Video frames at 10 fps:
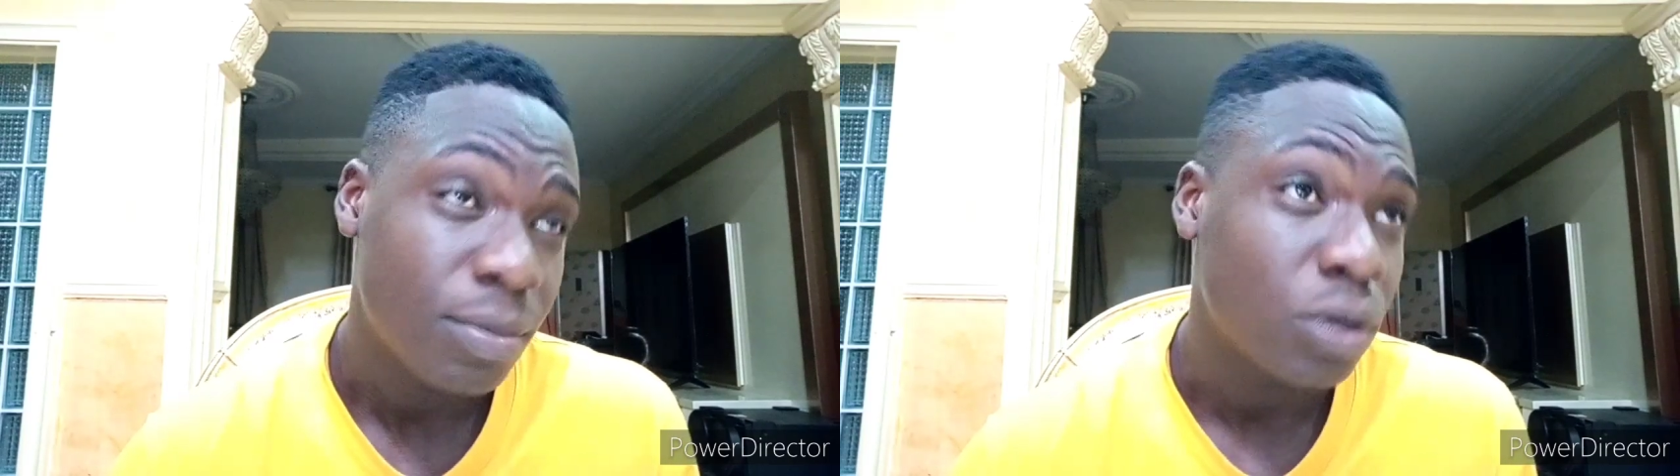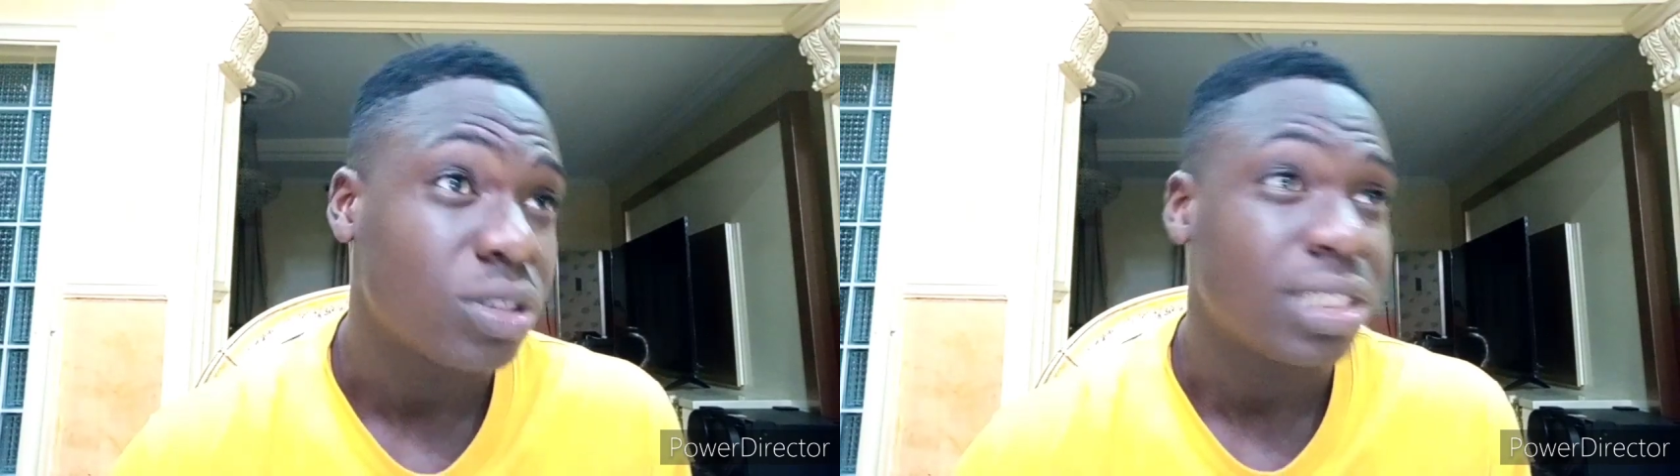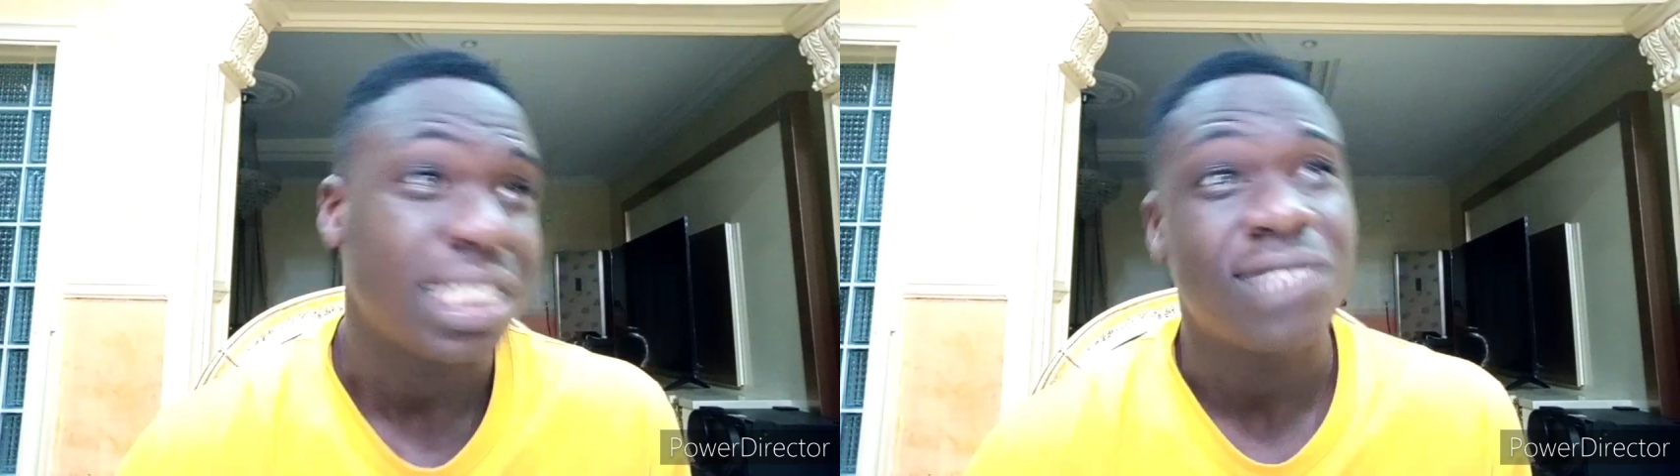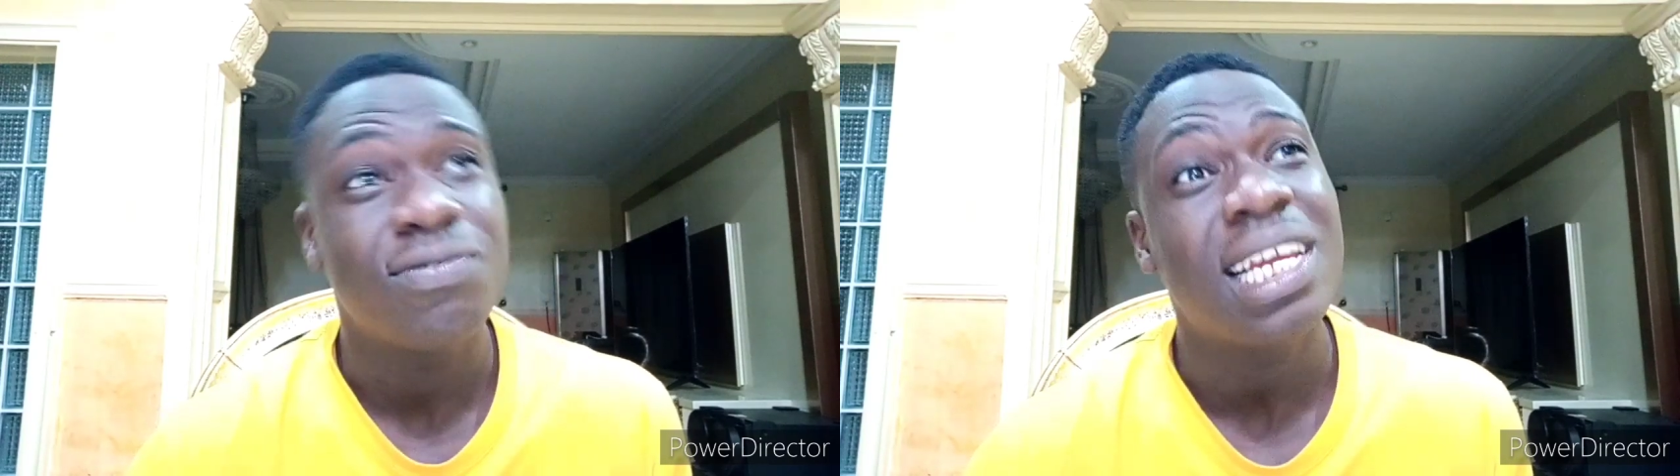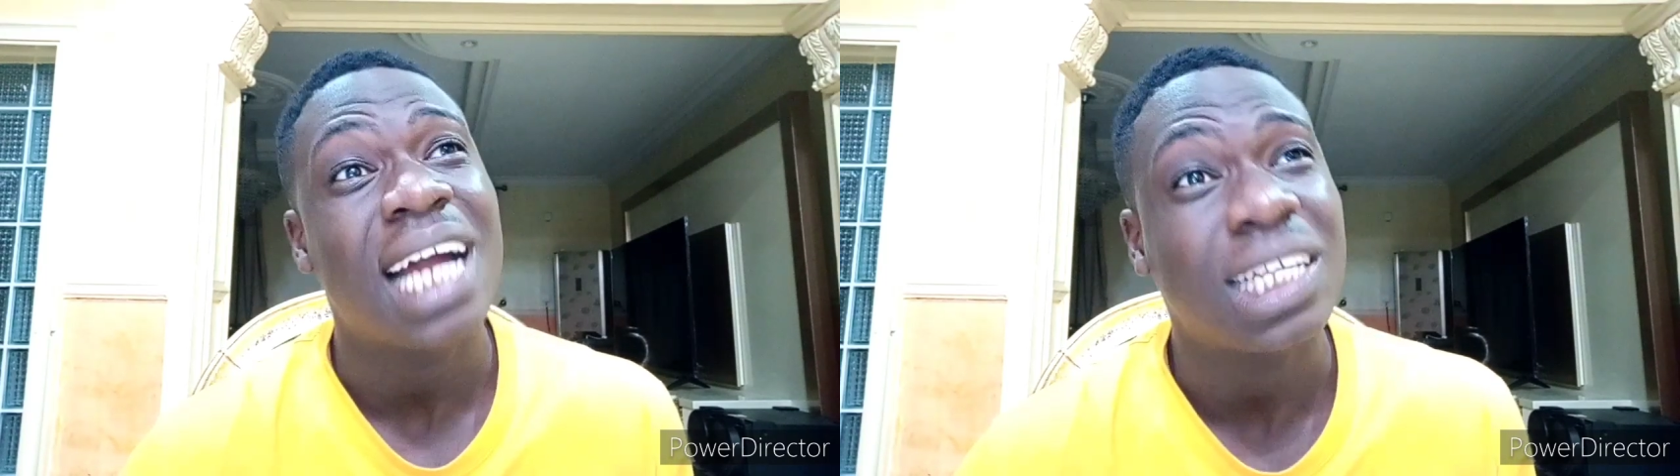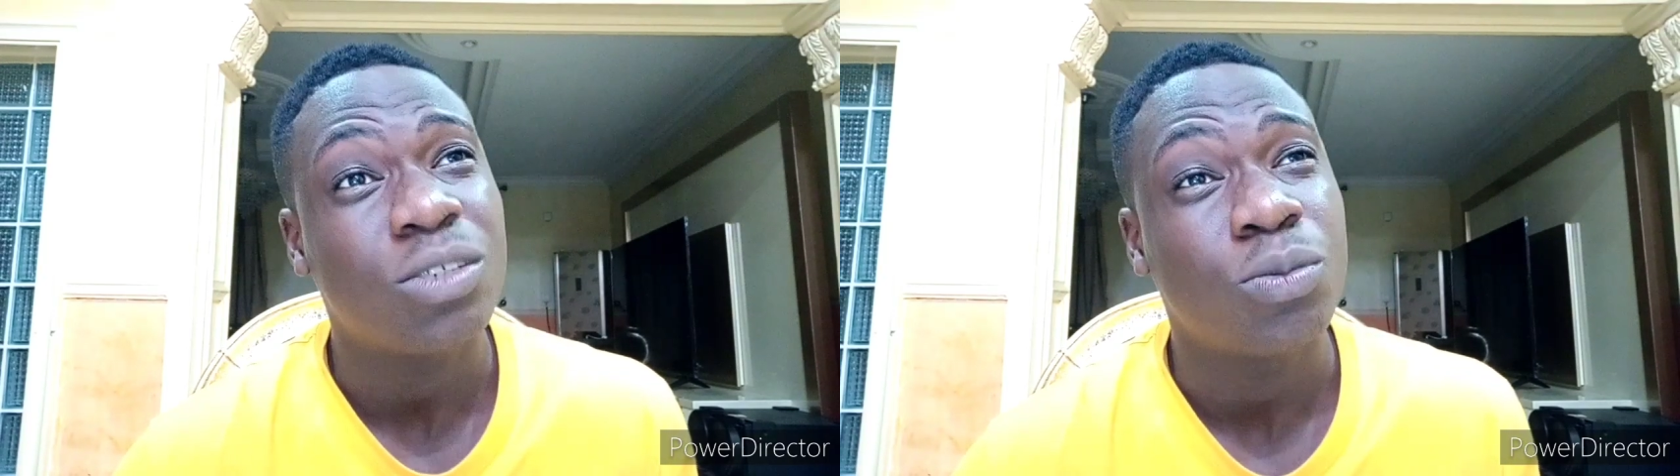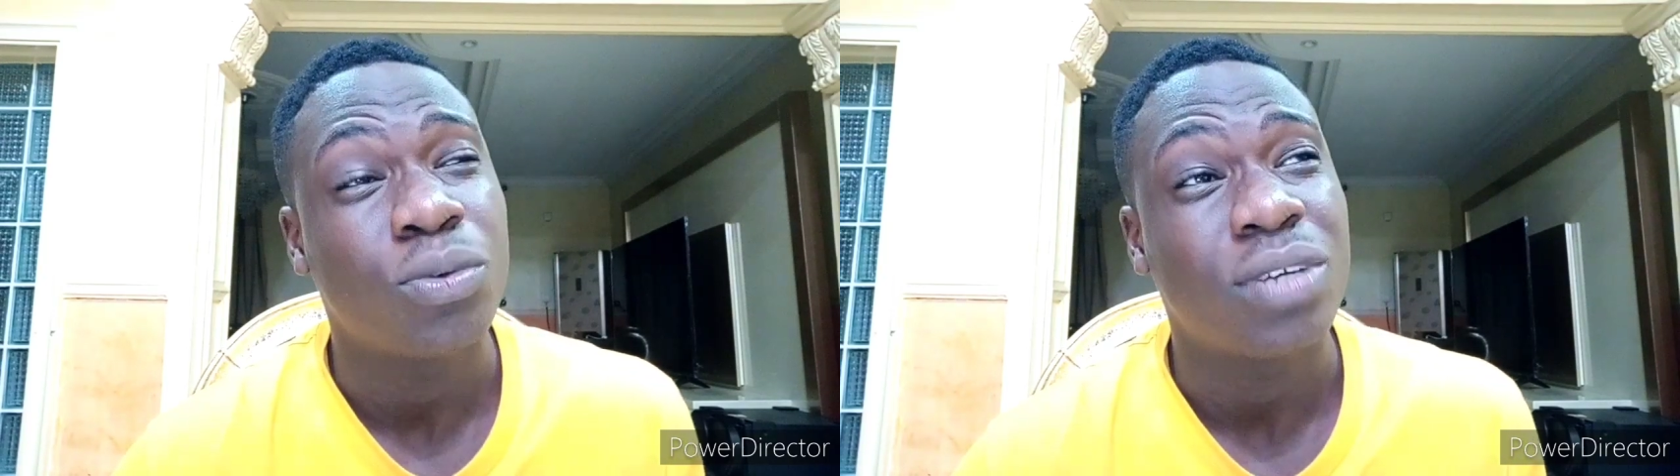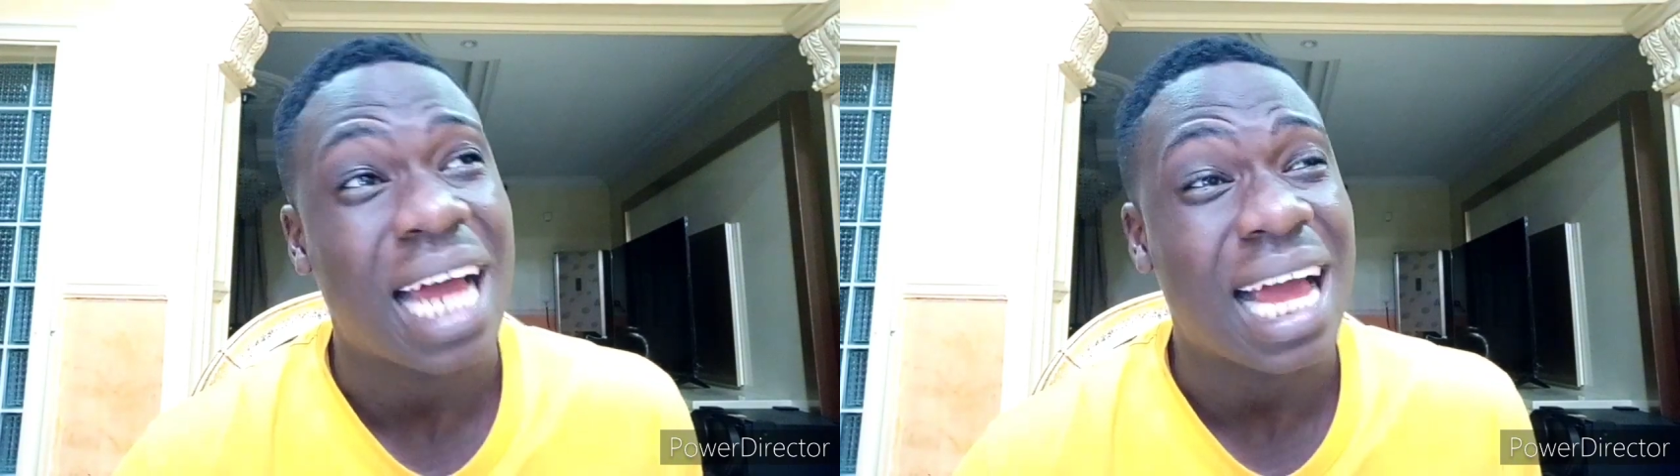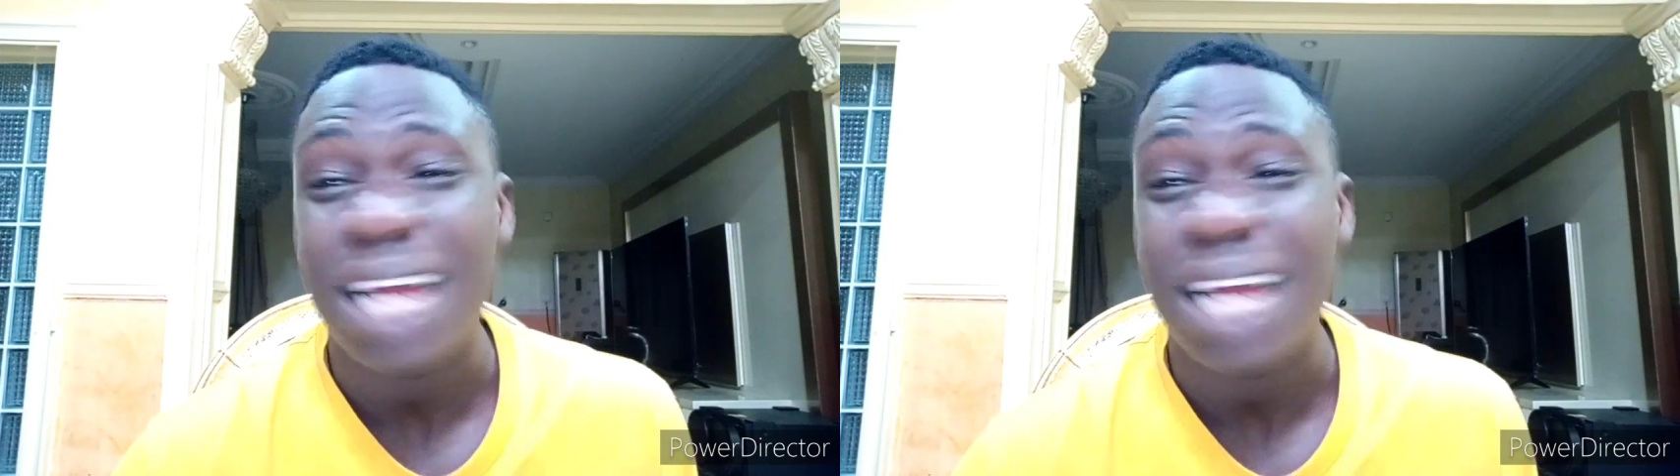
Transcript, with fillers: because it's really hard to pro I,